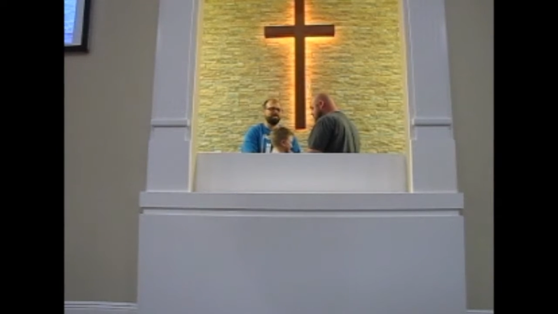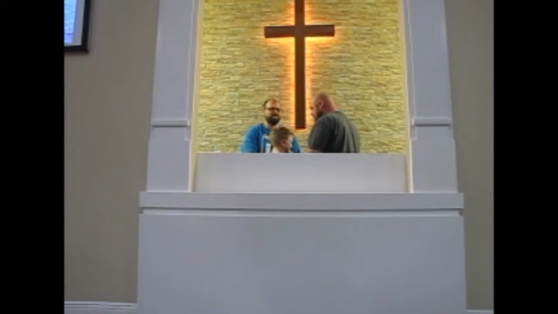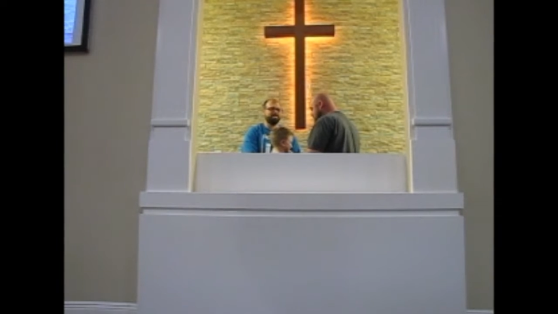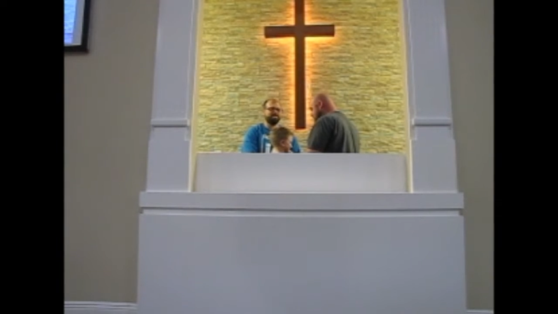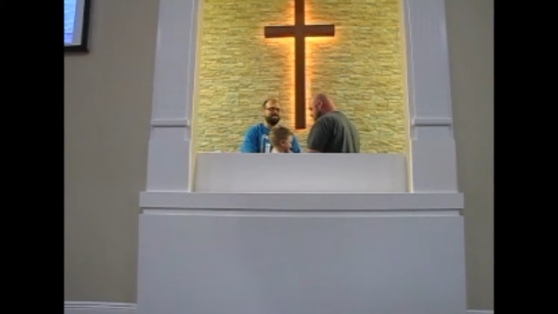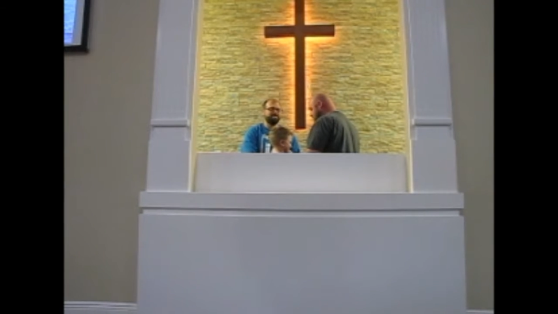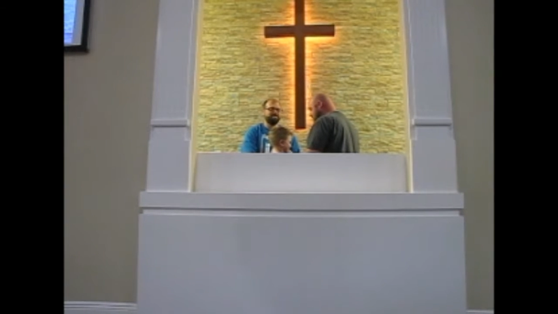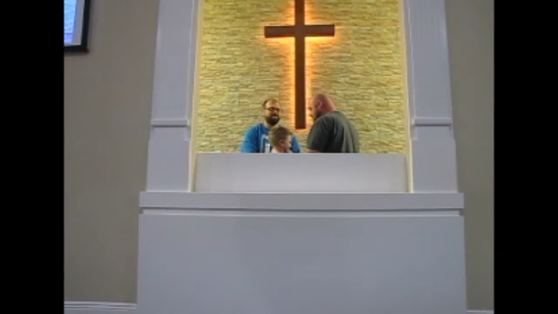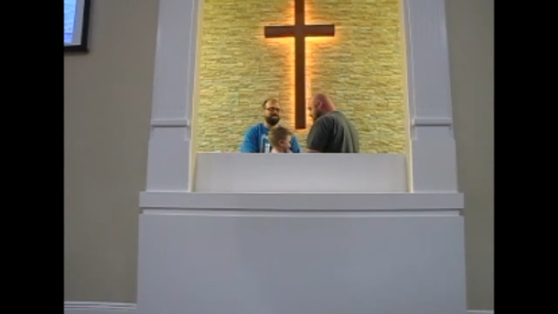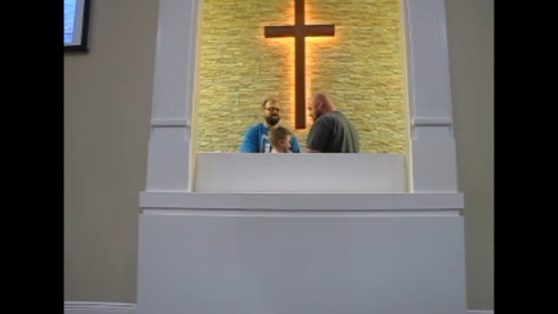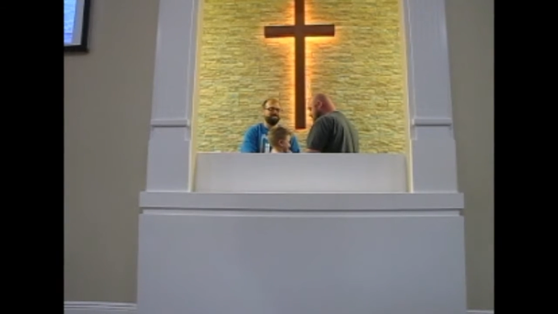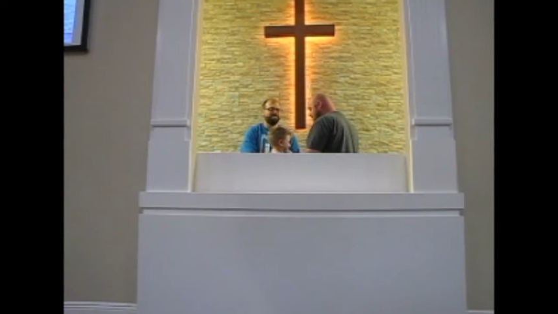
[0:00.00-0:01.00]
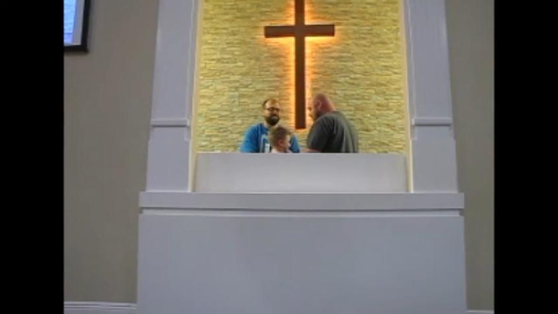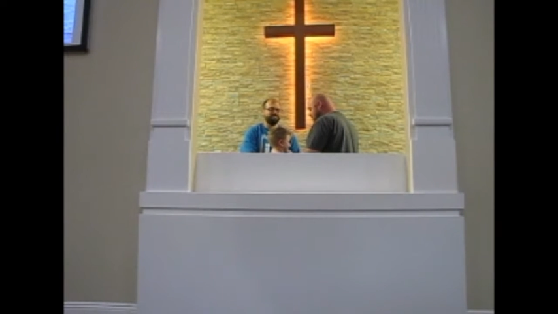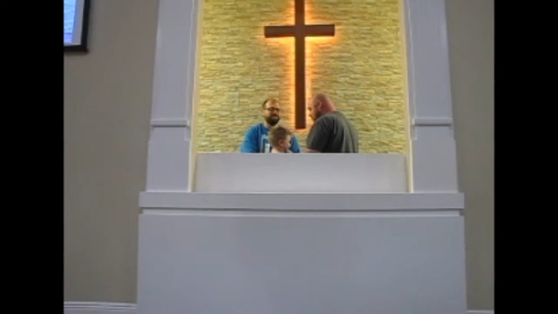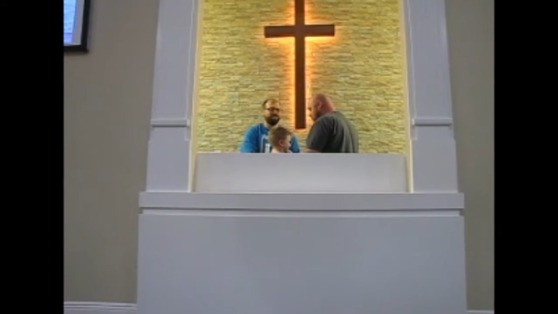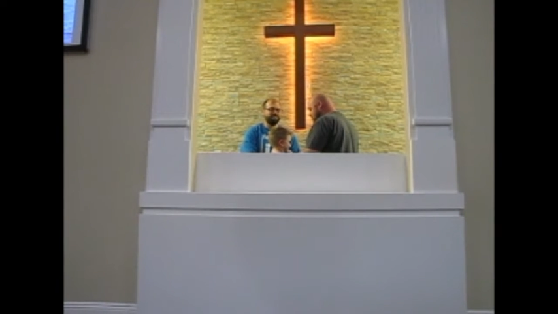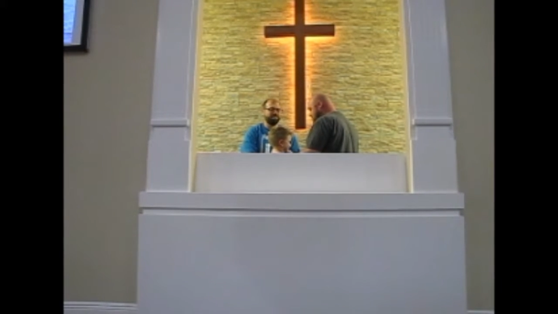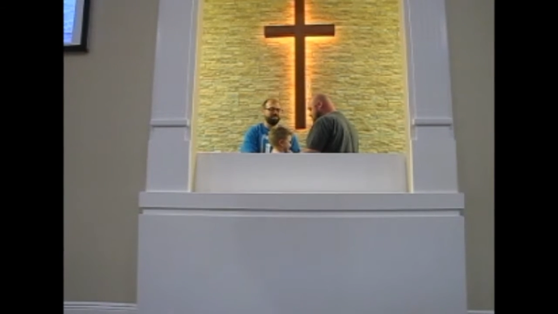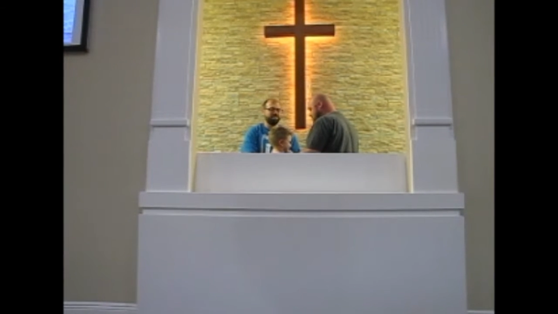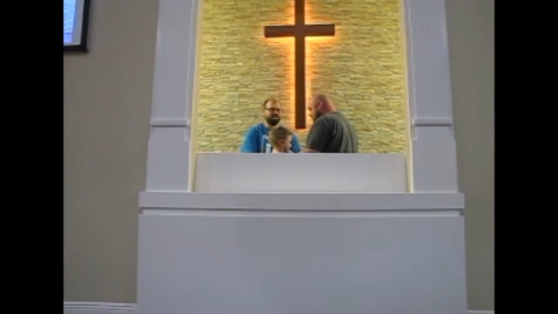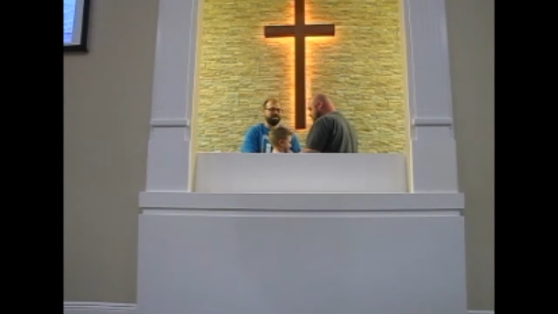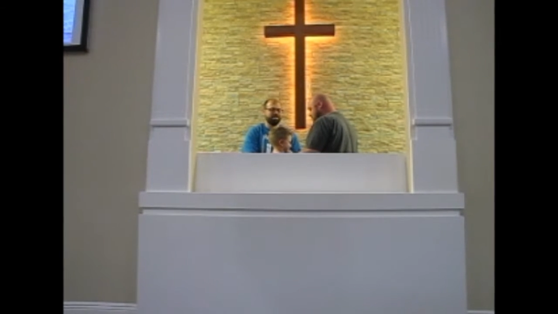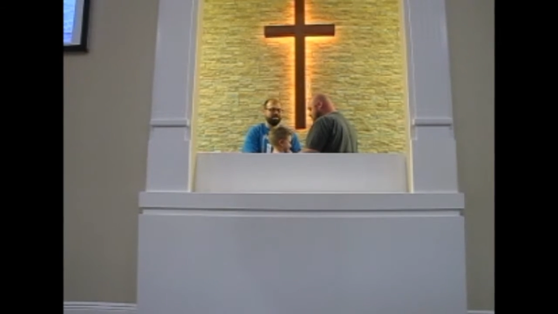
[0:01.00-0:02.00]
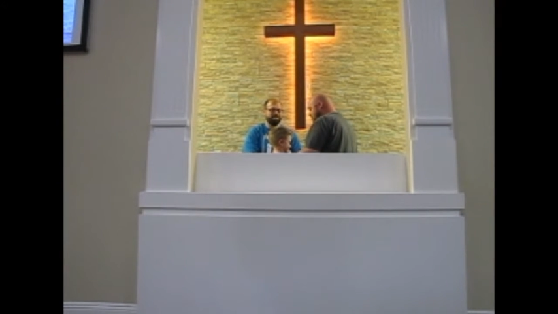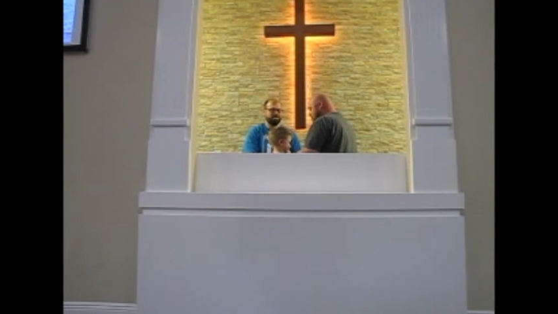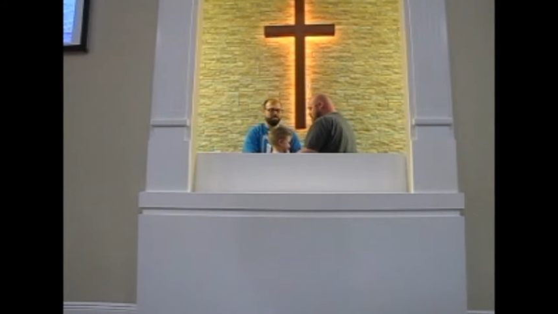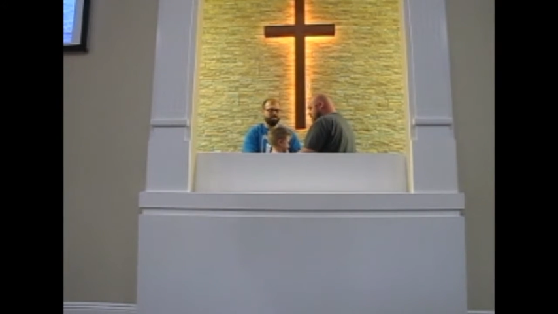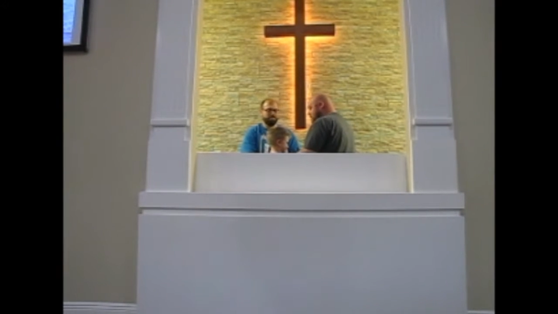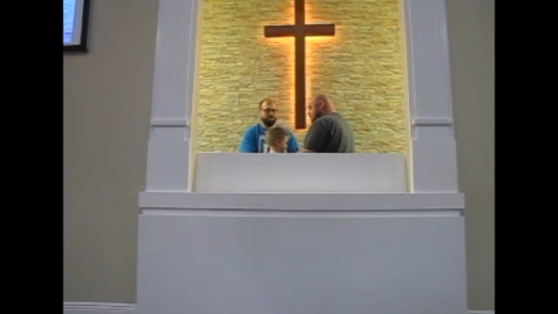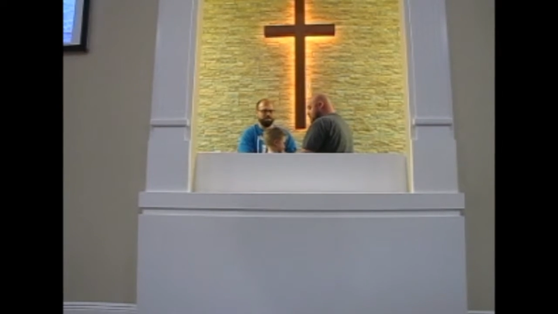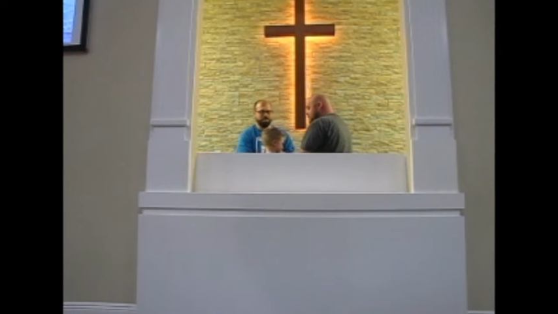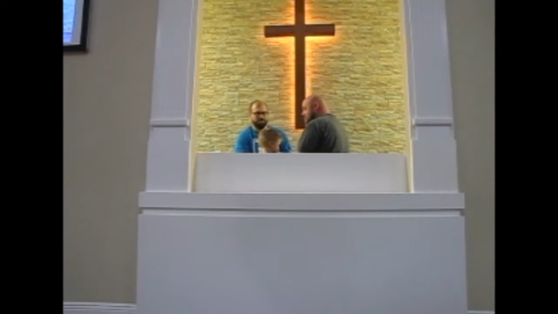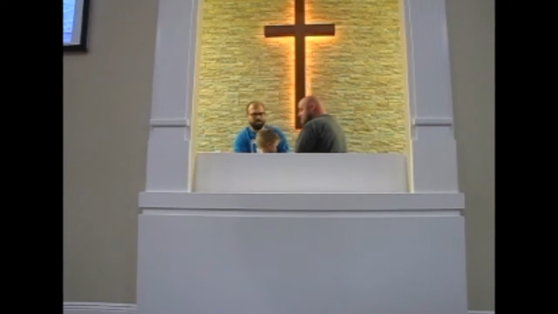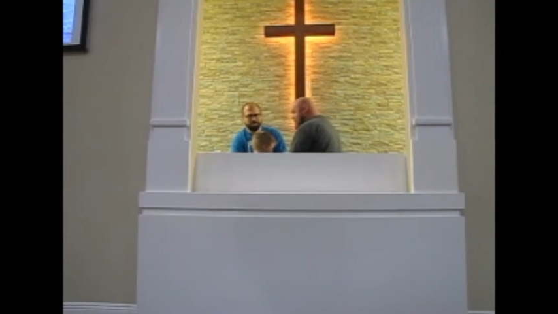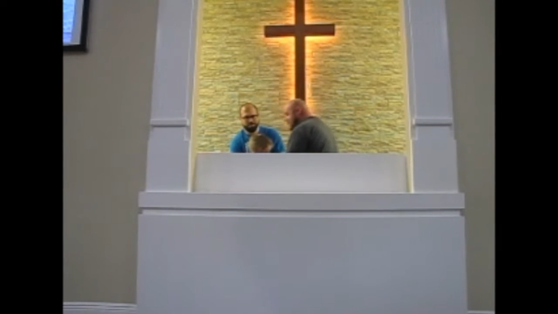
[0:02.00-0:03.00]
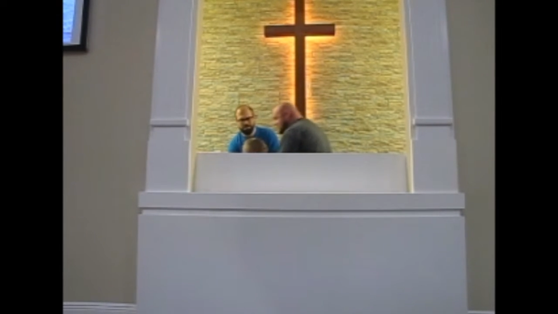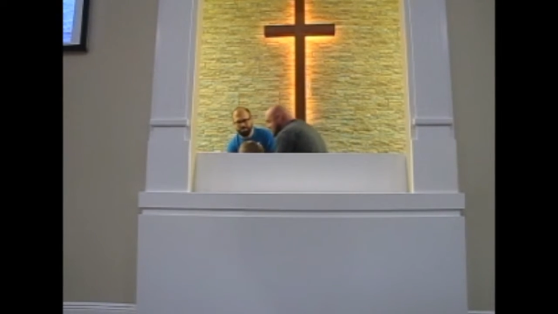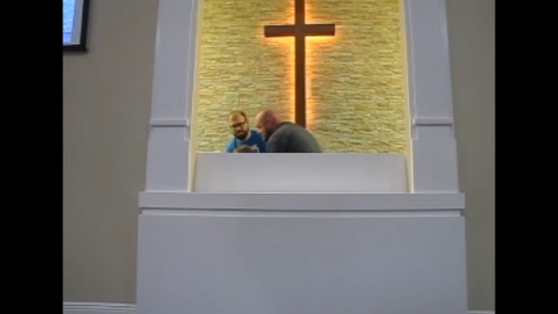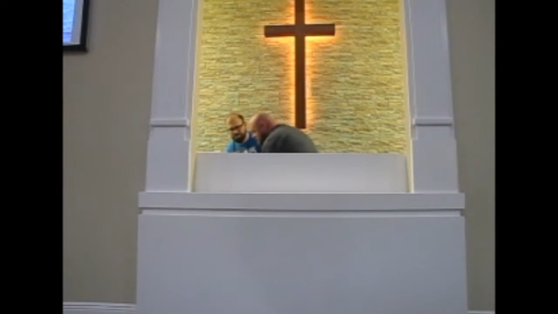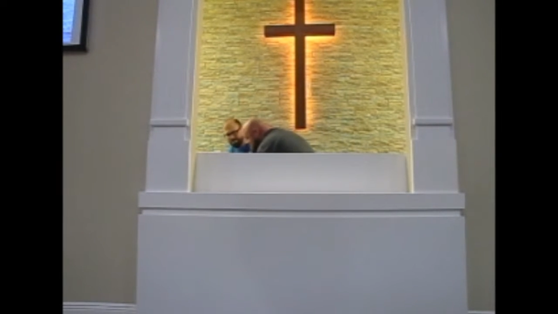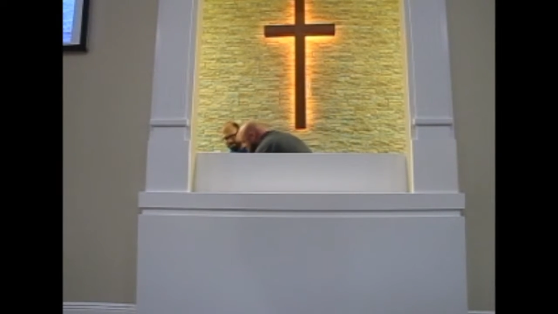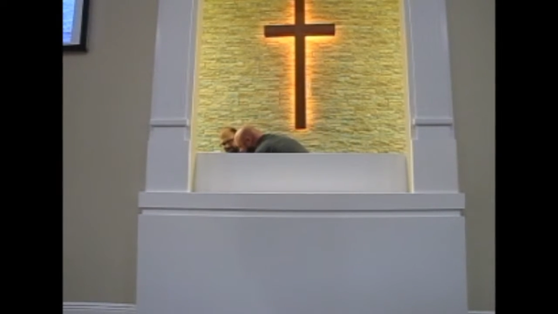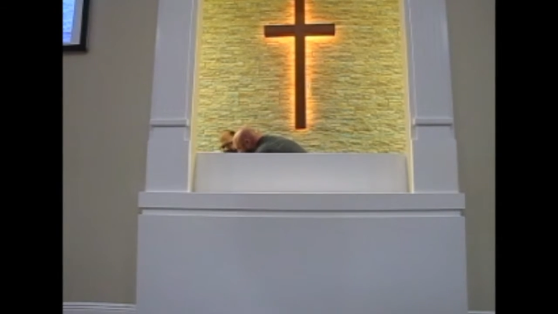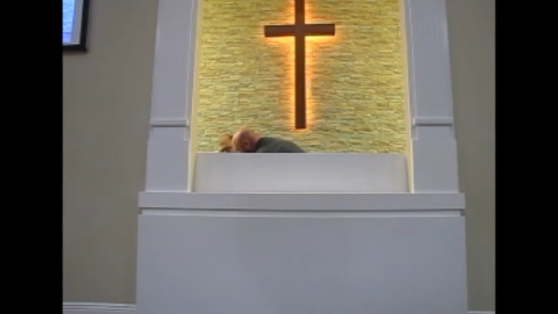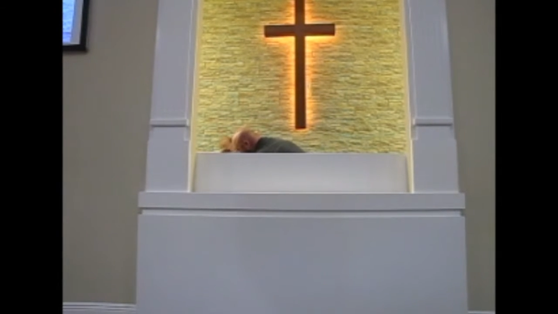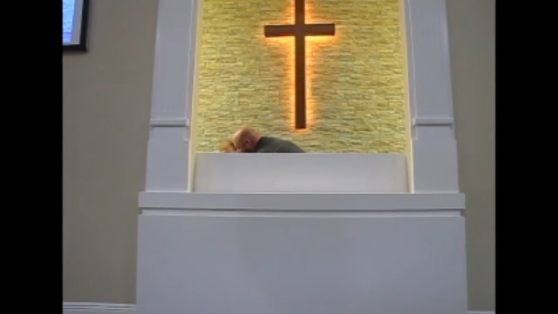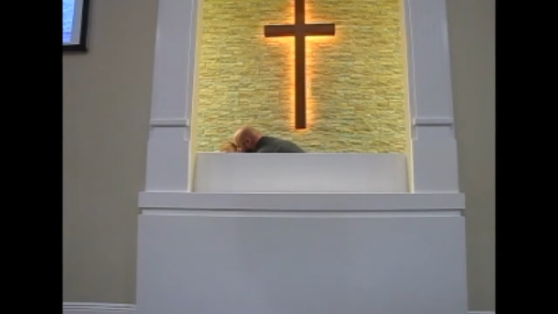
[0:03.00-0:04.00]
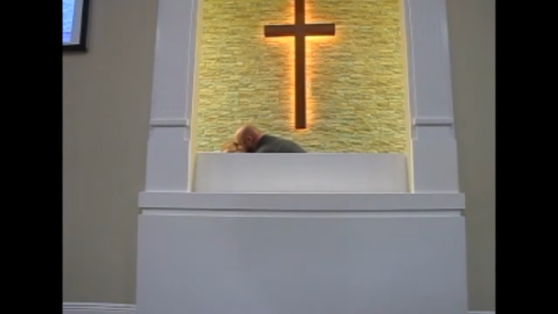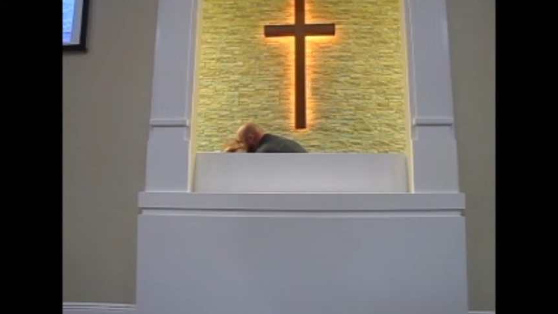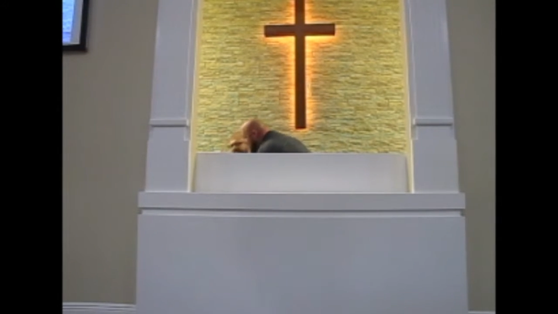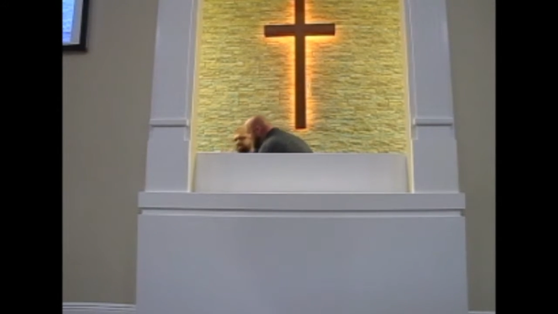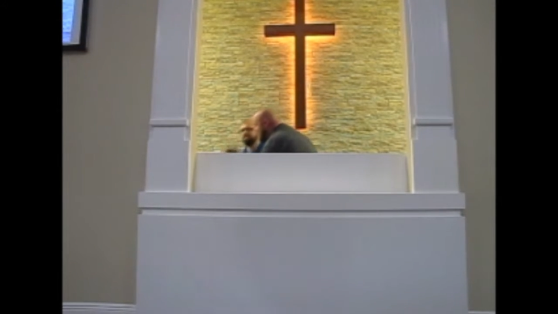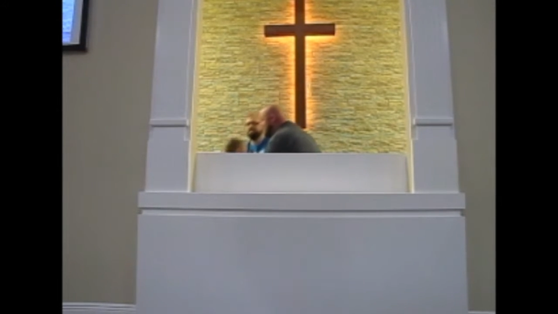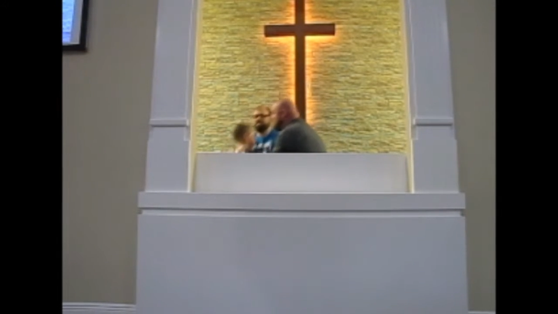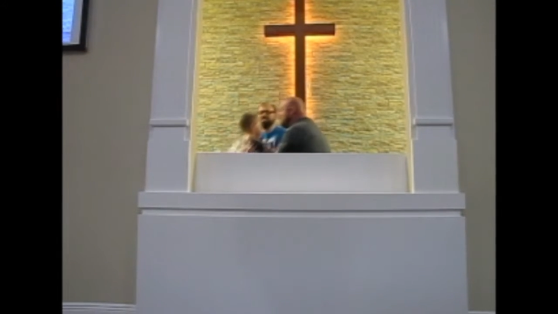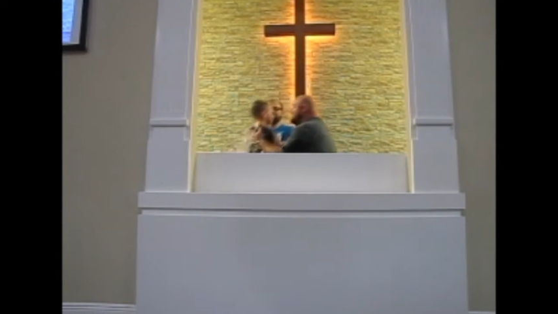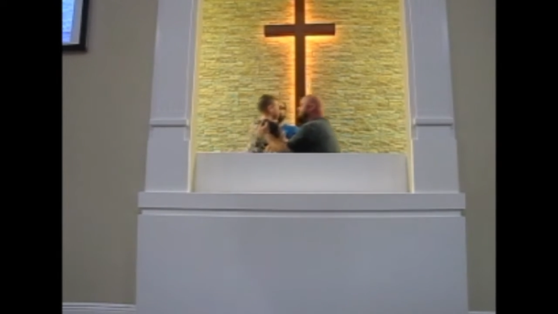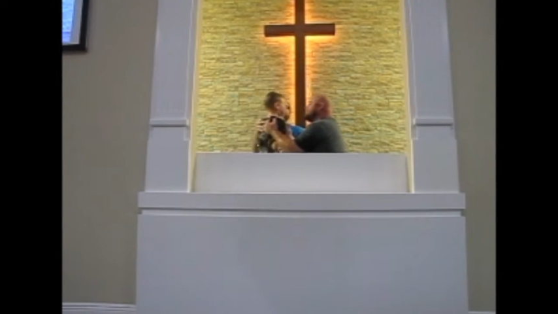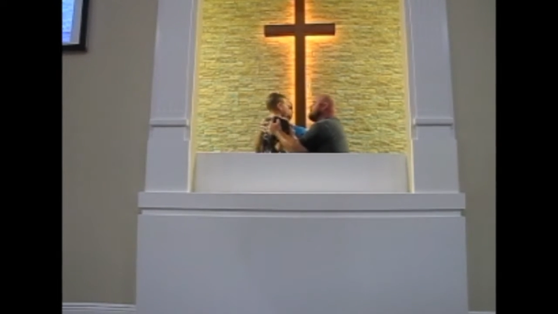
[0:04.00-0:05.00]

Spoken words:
Nobody's mouth can be seen.